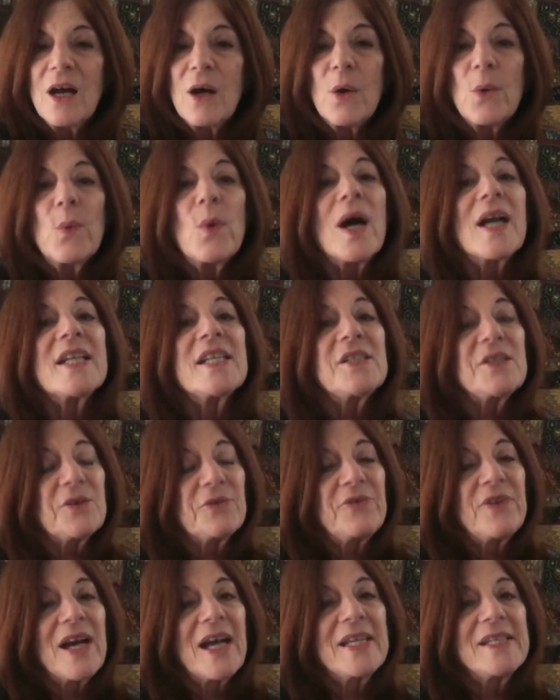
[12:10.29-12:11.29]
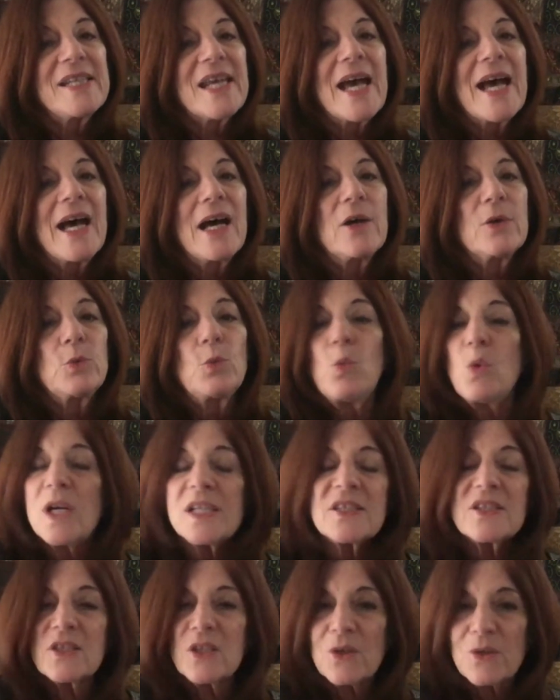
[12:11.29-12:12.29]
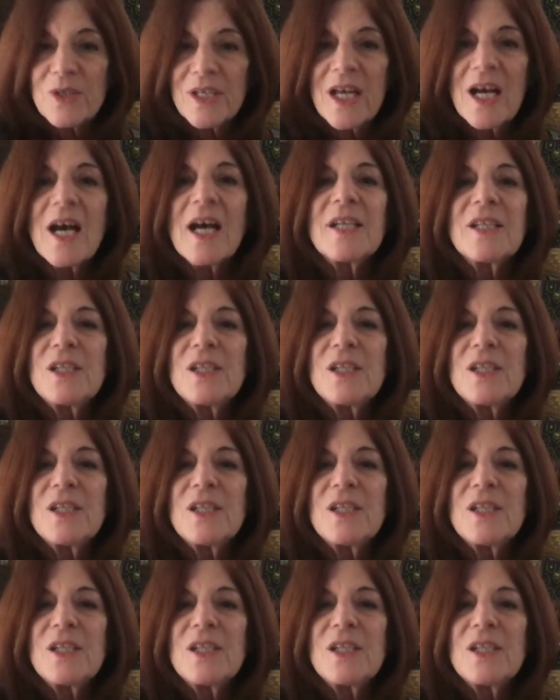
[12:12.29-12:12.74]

wanting to find out what's going on